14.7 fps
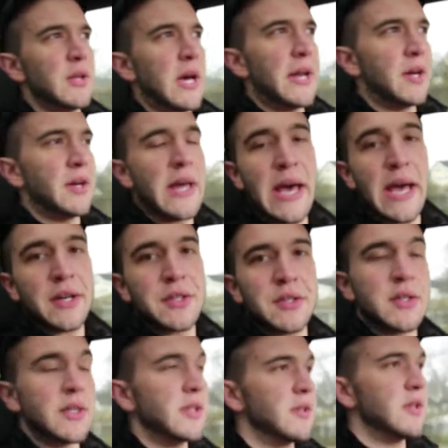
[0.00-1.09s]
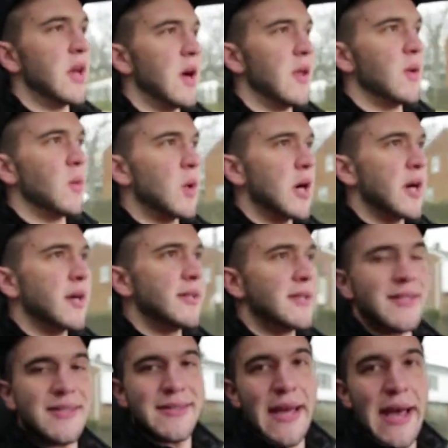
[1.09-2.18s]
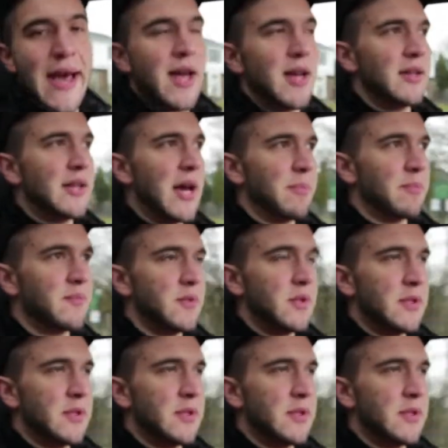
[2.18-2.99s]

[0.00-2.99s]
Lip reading: I don't actually know the words. I'm